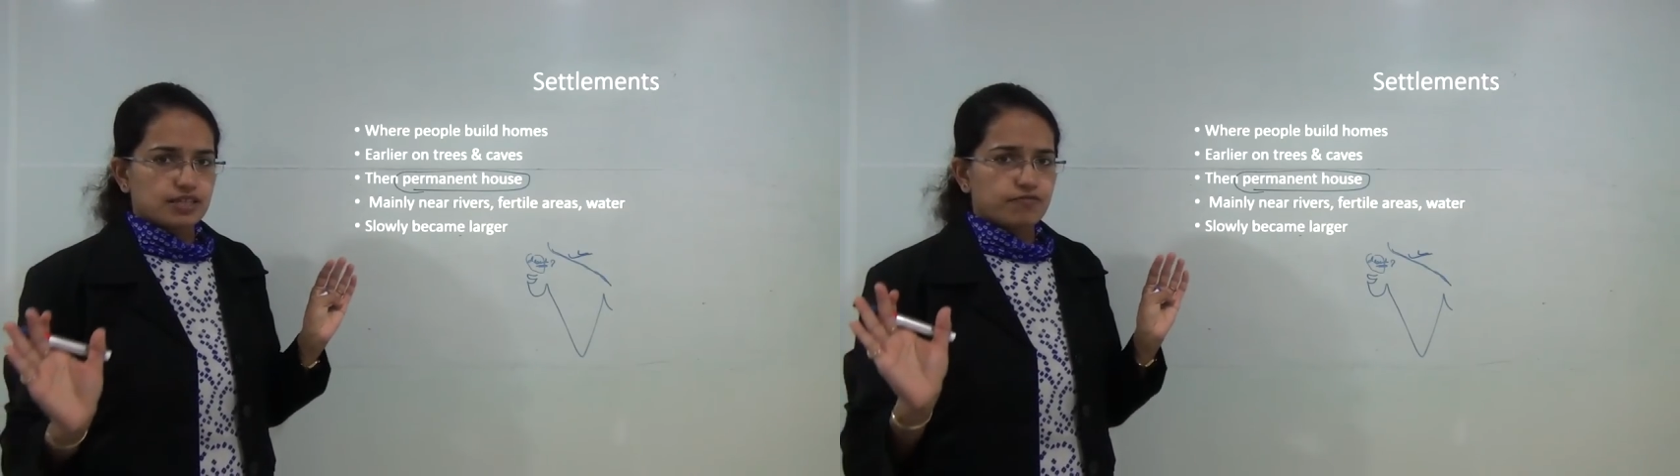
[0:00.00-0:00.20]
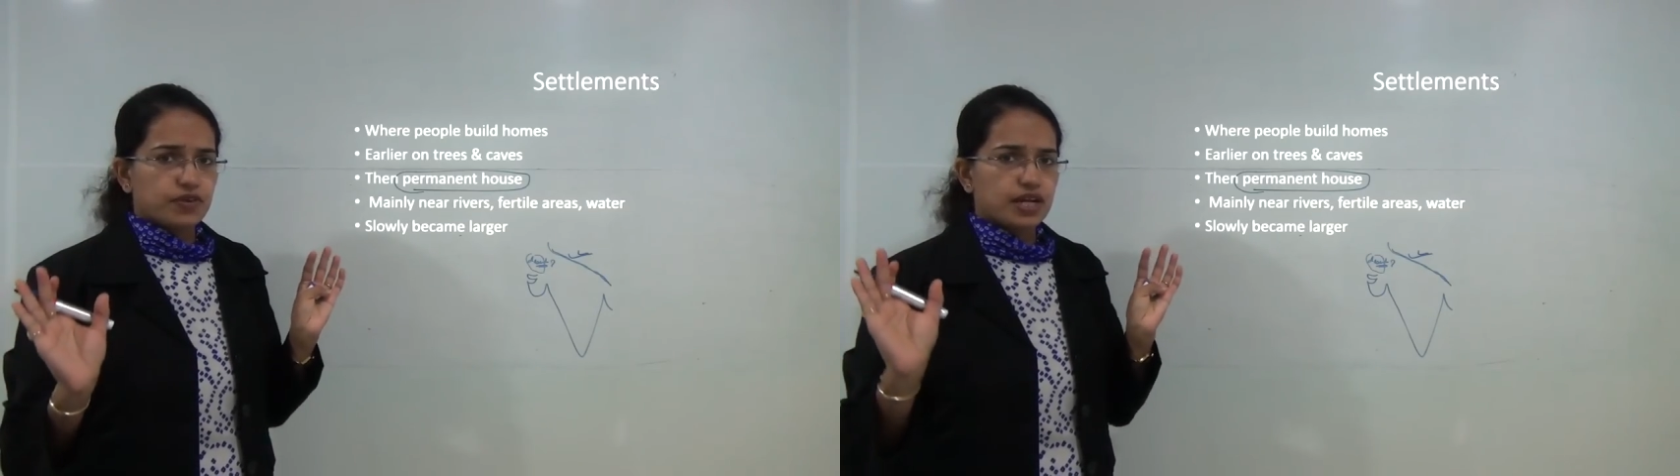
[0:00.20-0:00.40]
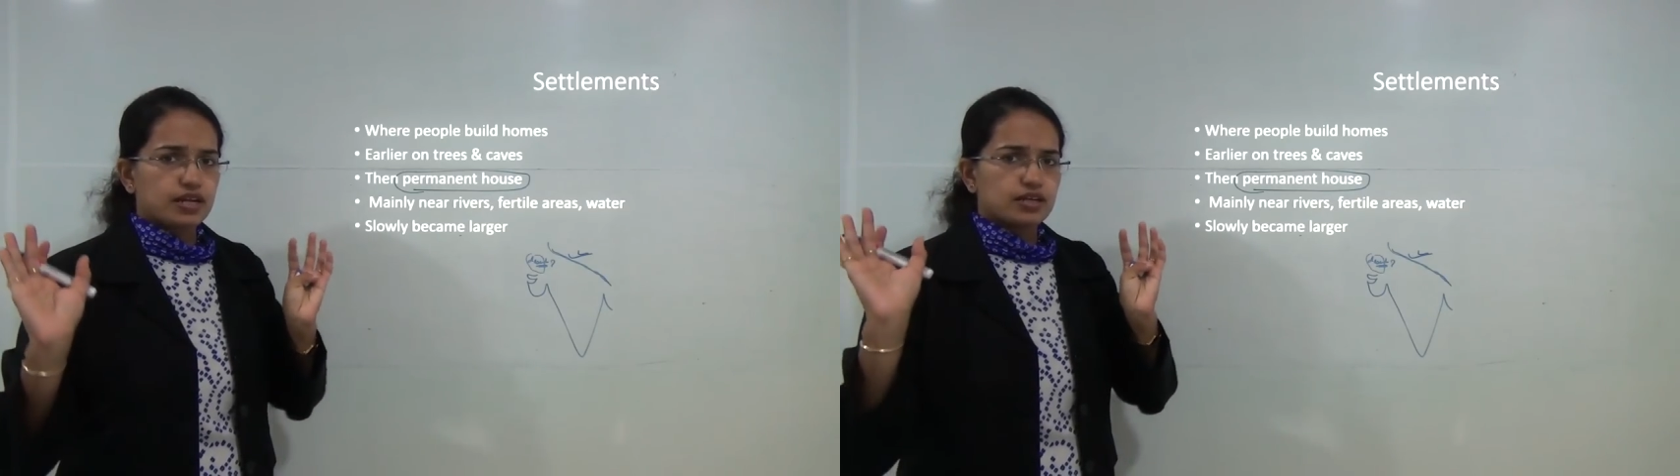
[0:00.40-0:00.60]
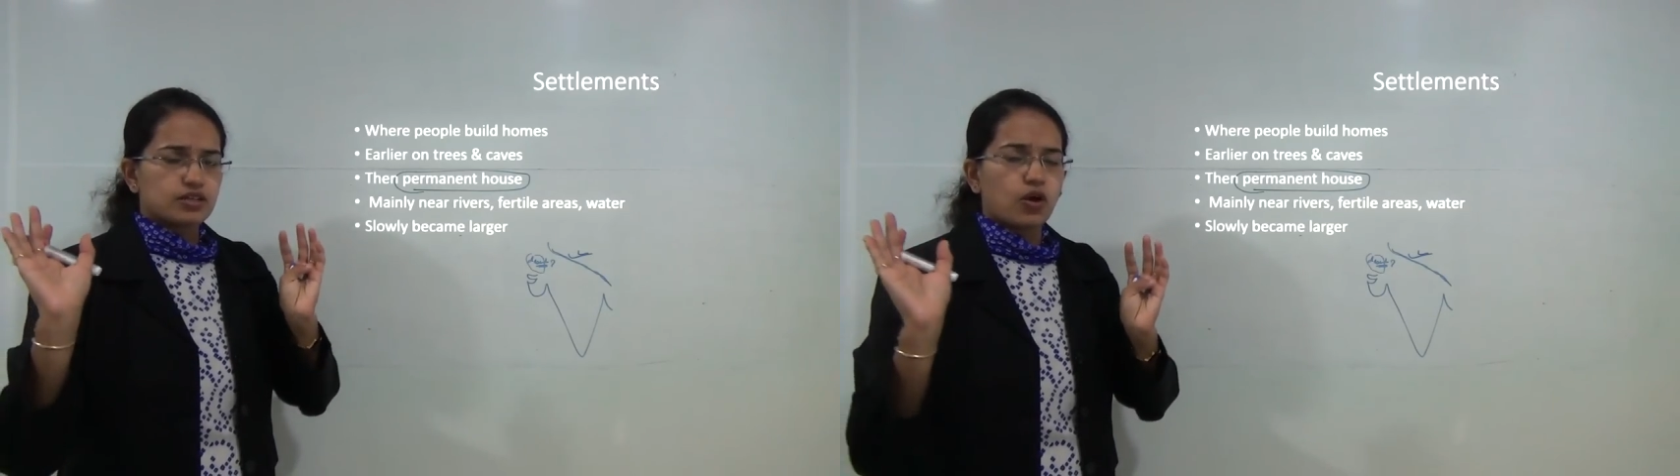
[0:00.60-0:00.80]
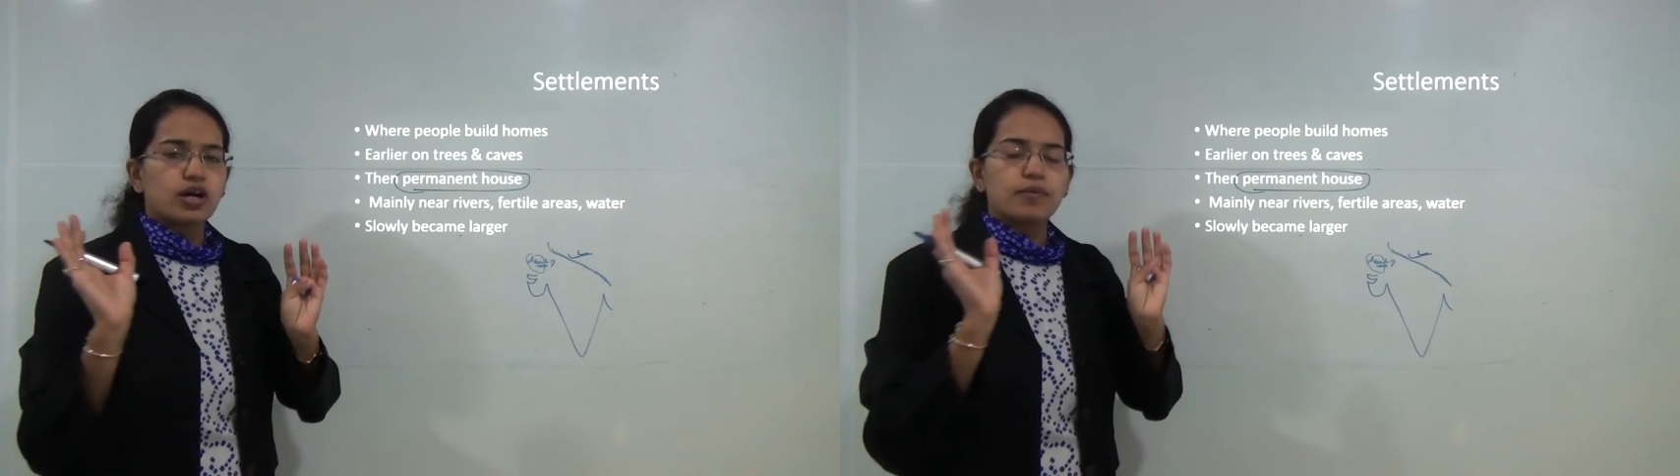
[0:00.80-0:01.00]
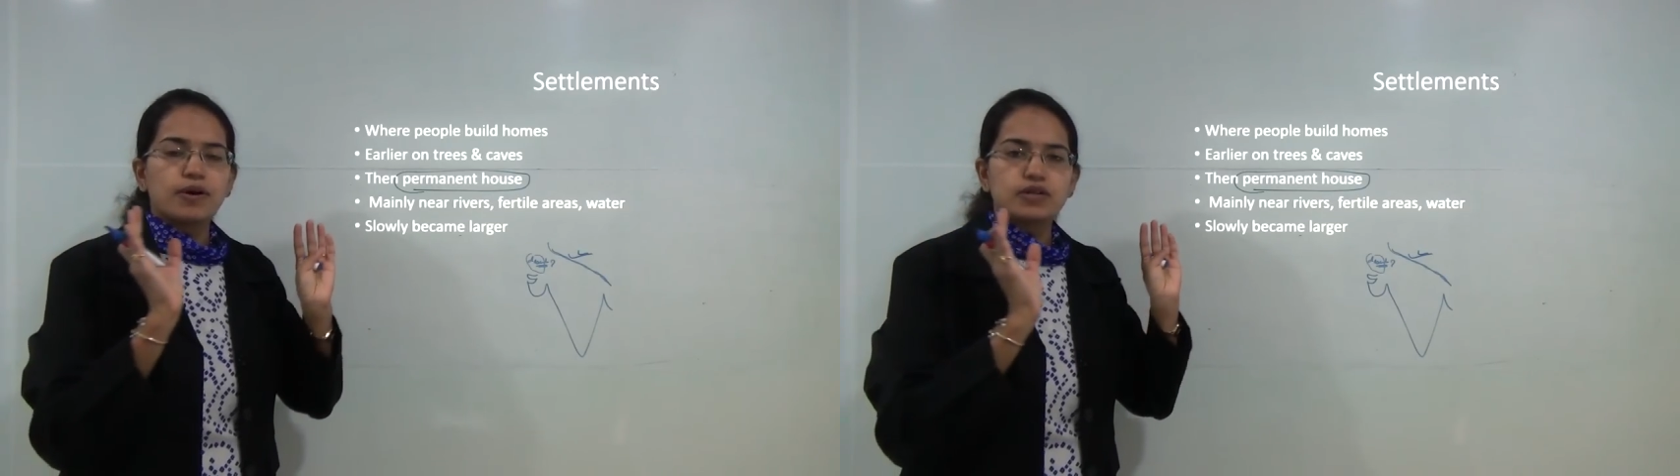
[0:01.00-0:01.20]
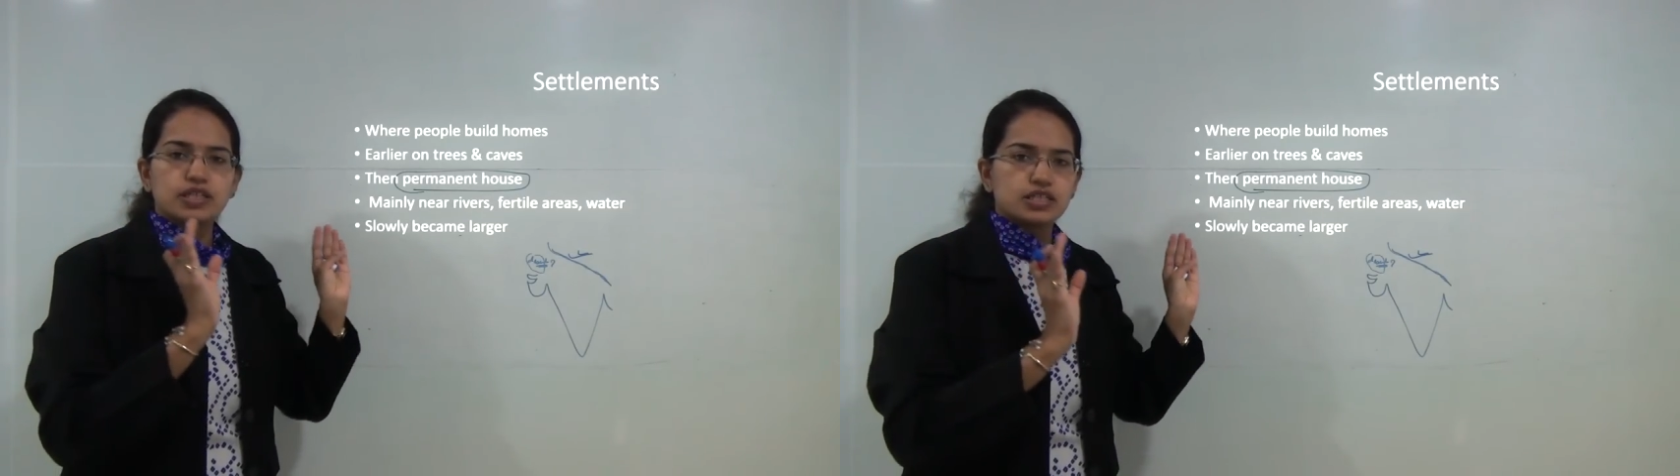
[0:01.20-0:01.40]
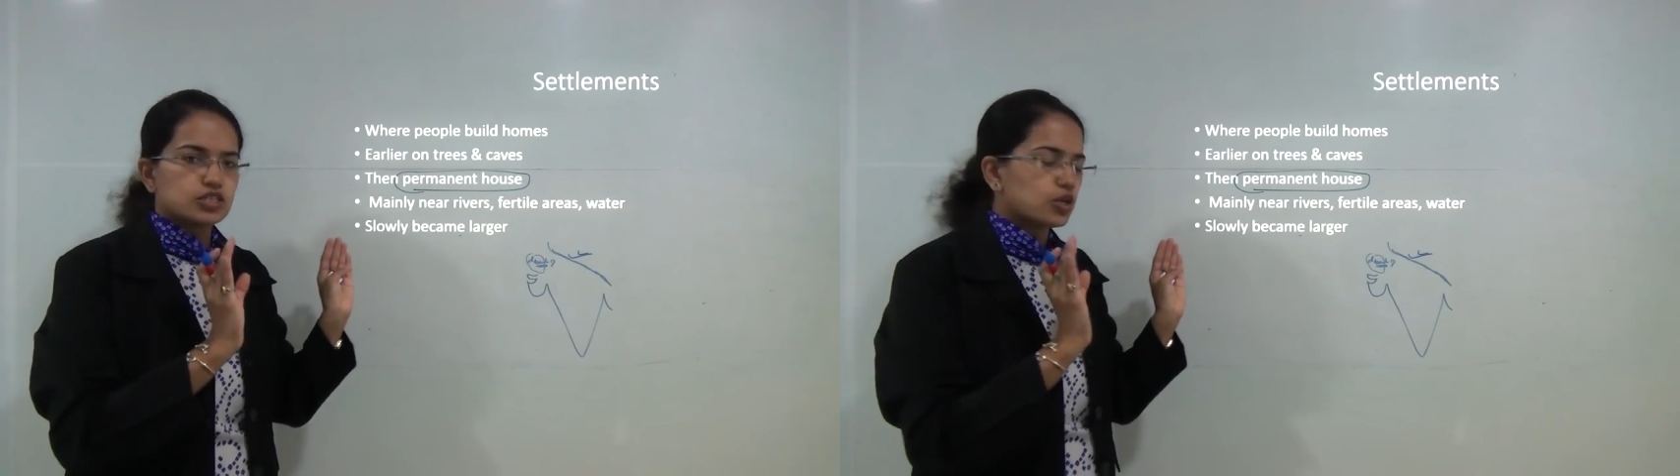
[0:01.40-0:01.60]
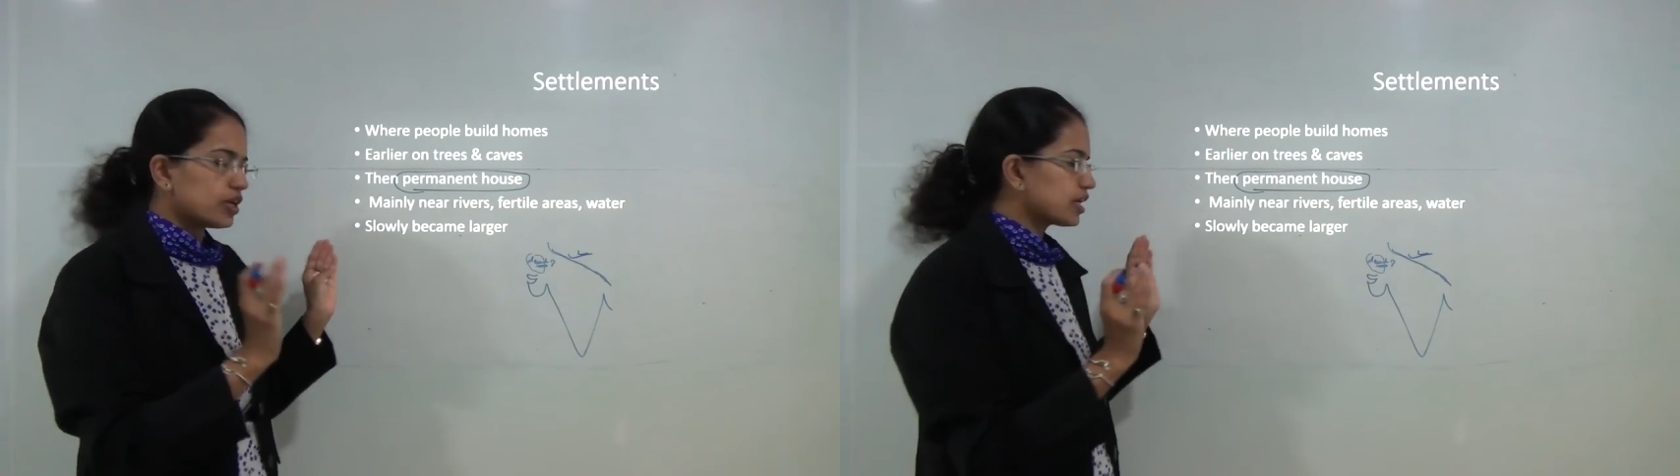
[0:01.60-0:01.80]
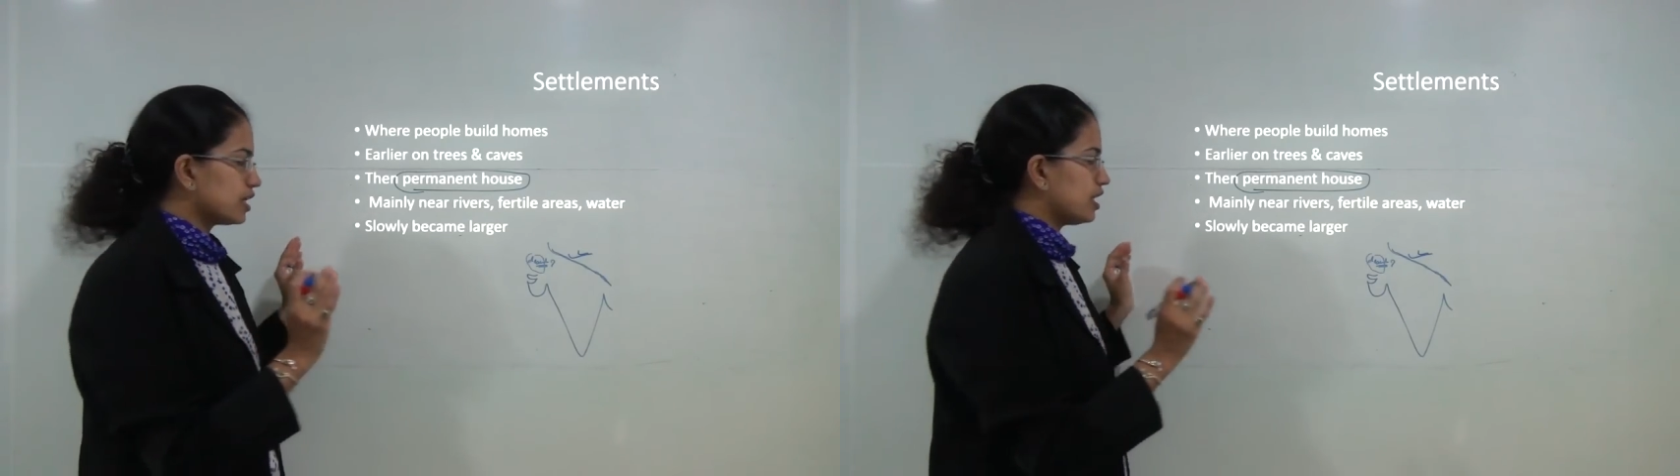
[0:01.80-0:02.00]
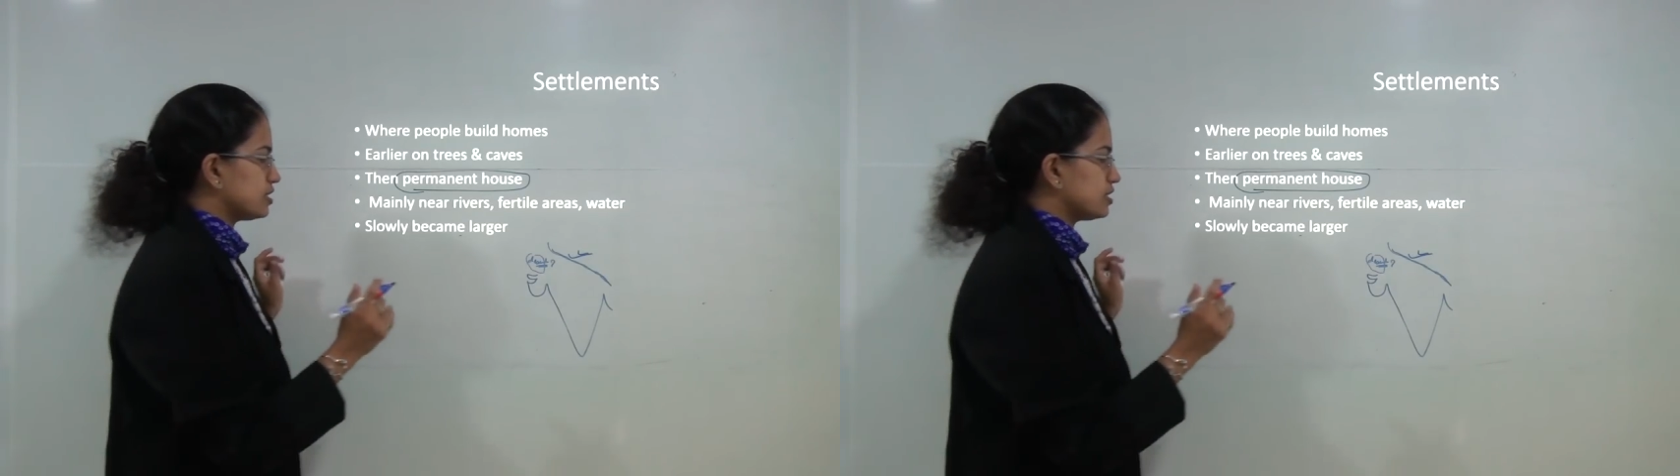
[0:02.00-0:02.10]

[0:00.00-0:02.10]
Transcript: if we talk about the historical